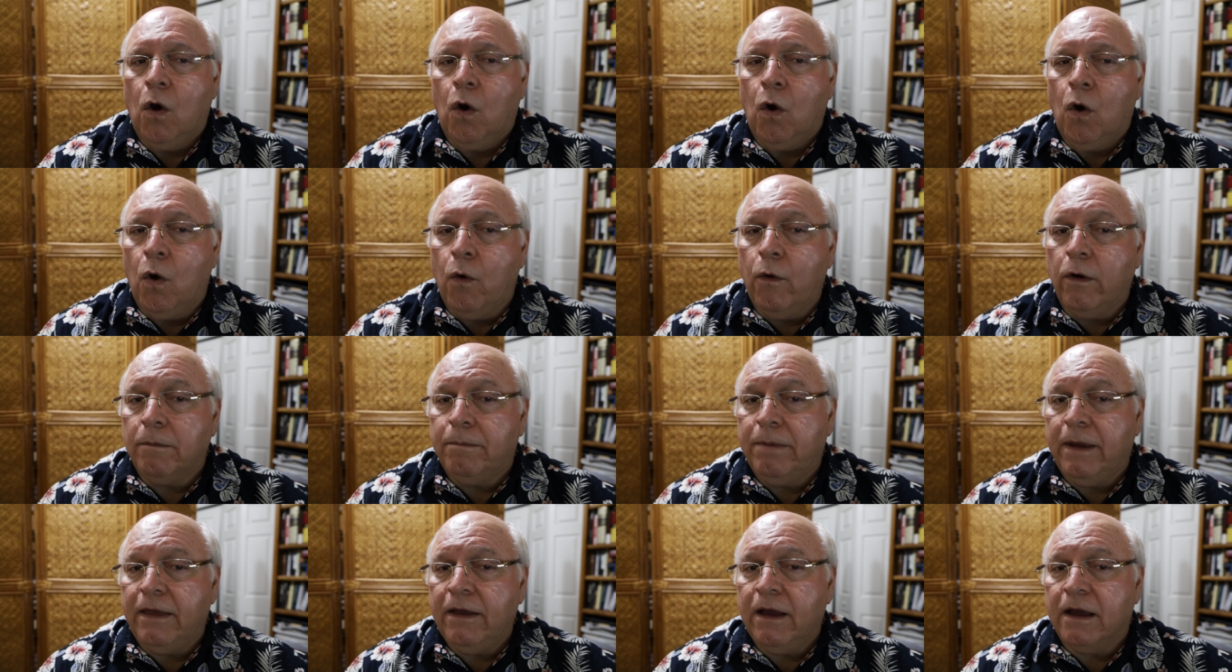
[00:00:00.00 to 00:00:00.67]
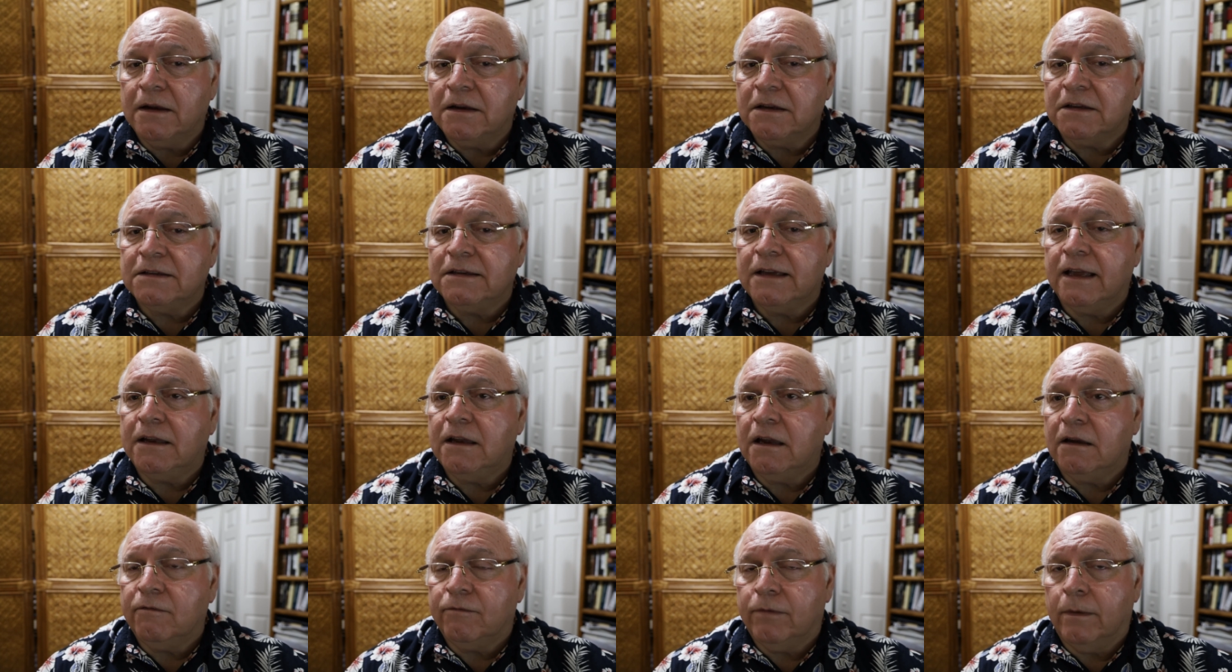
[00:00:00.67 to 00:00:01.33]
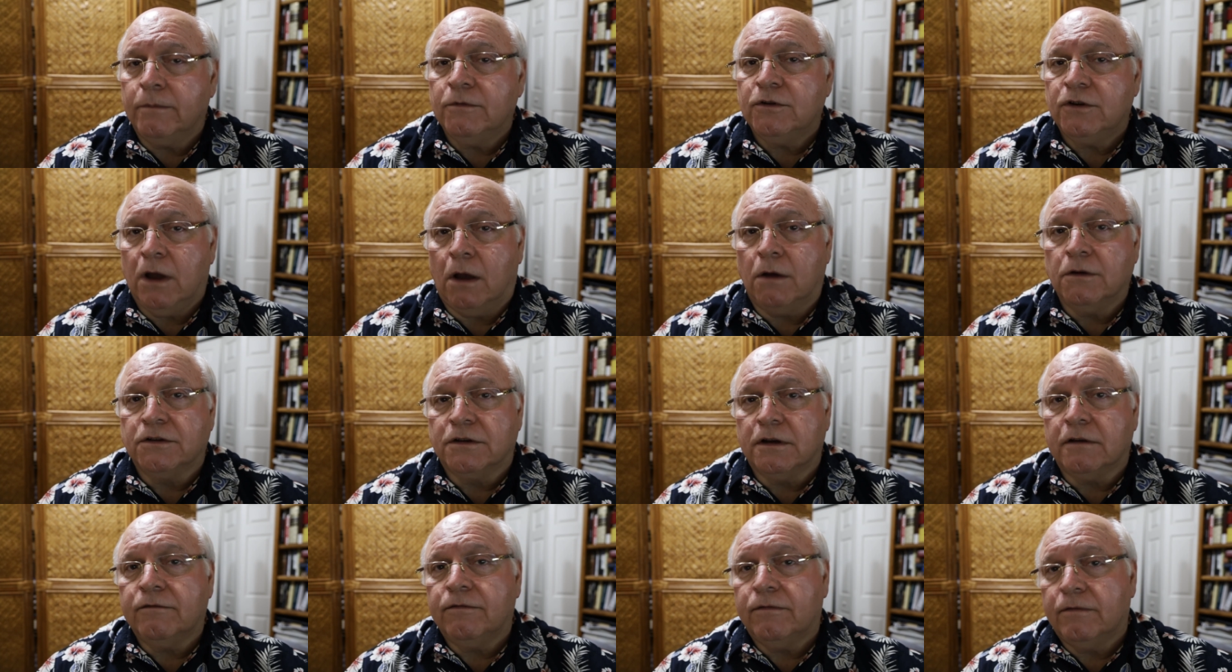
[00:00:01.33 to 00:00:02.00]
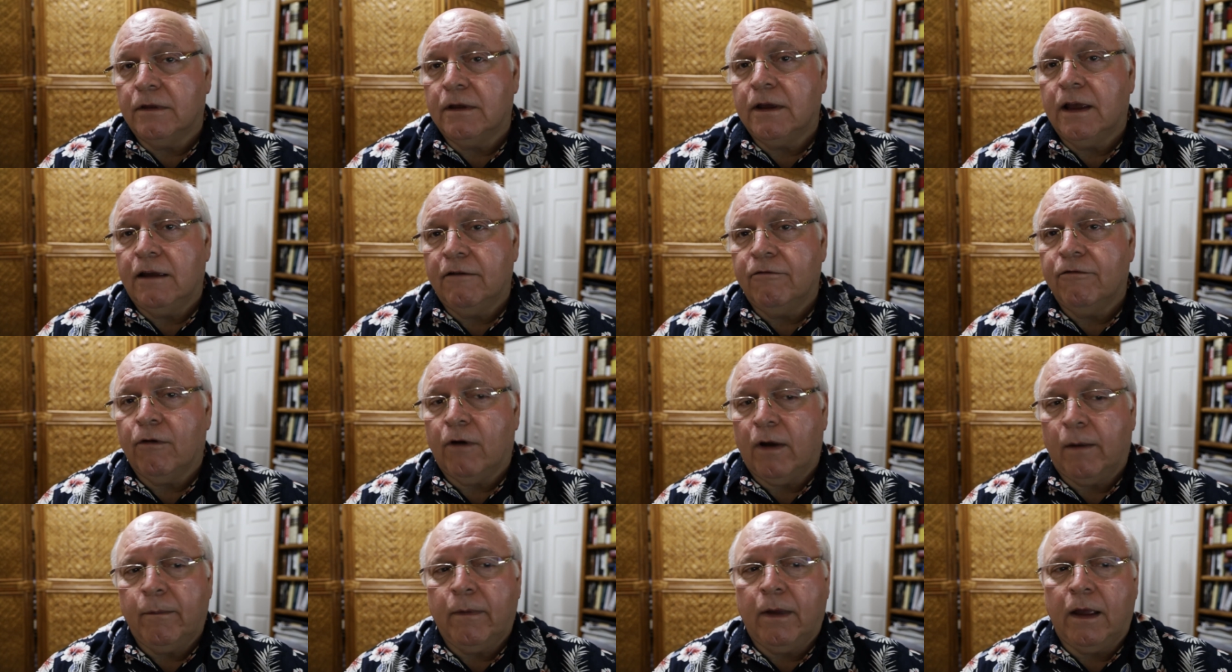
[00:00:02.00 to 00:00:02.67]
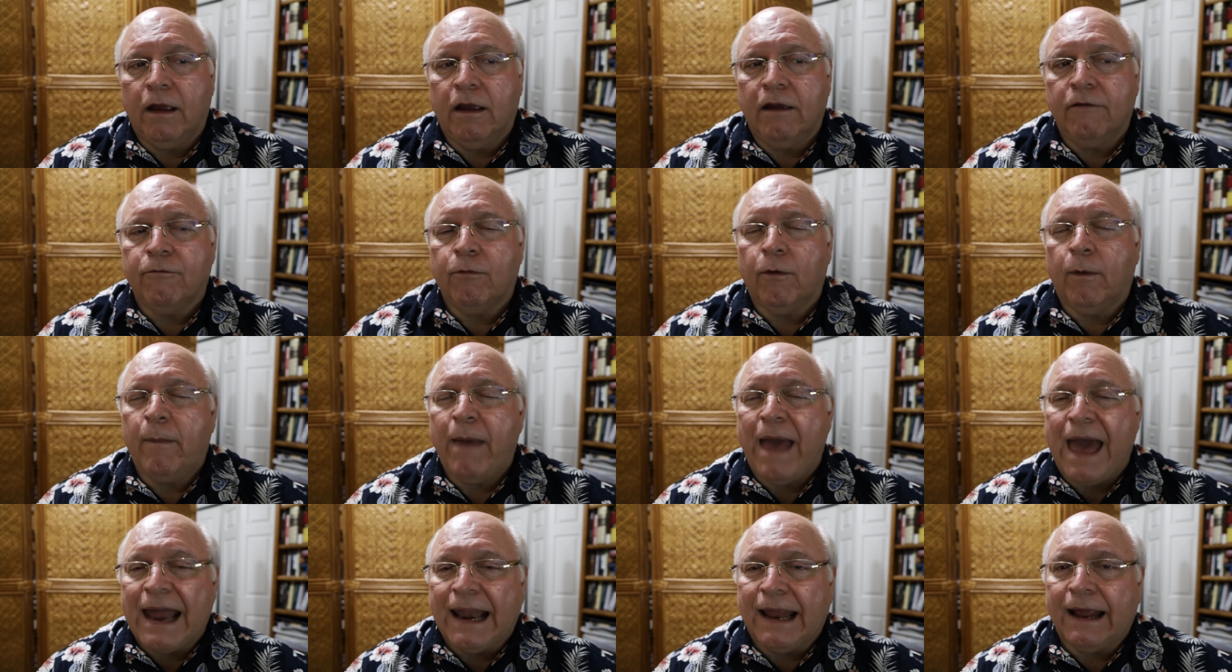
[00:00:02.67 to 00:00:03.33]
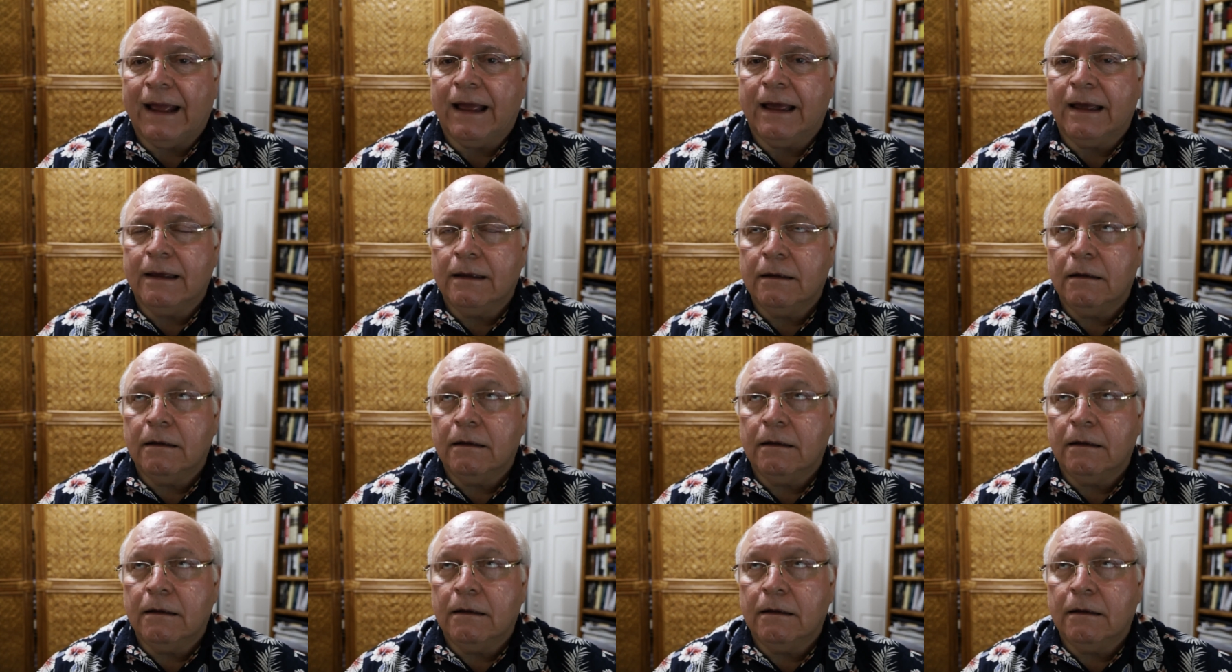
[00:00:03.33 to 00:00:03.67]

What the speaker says: who would be a descendant from Joseph, the Ephraimic